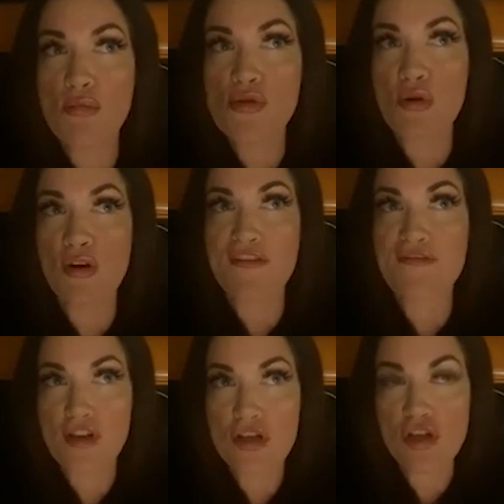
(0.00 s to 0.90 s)
your
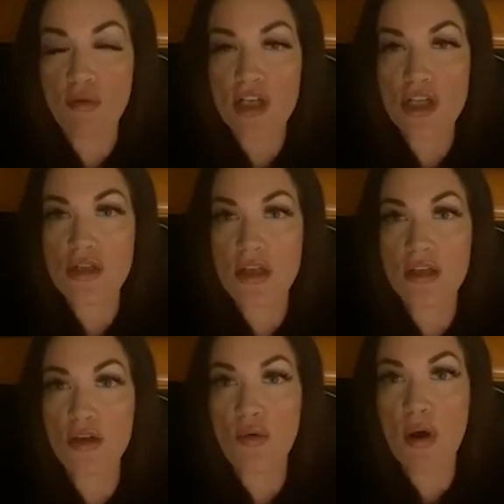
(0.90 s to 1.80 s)
first question,
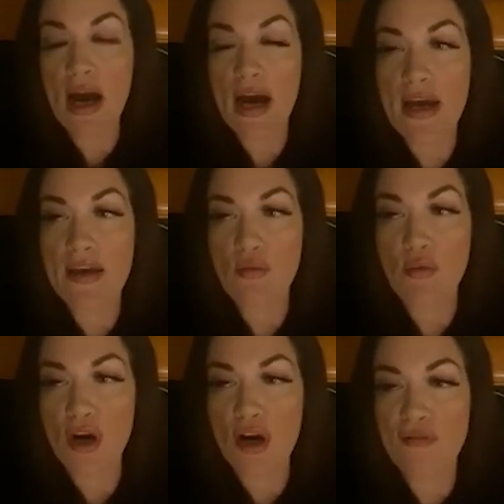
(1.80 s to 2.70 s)
I
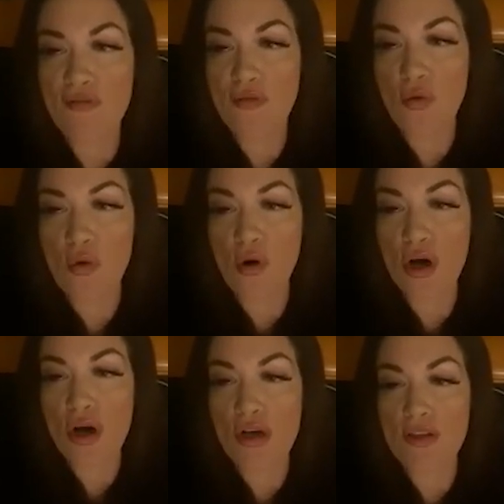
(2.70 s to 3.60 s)
work
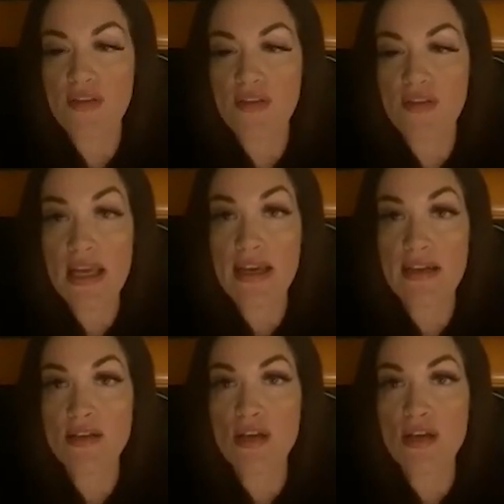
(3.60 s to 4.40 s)
for the state.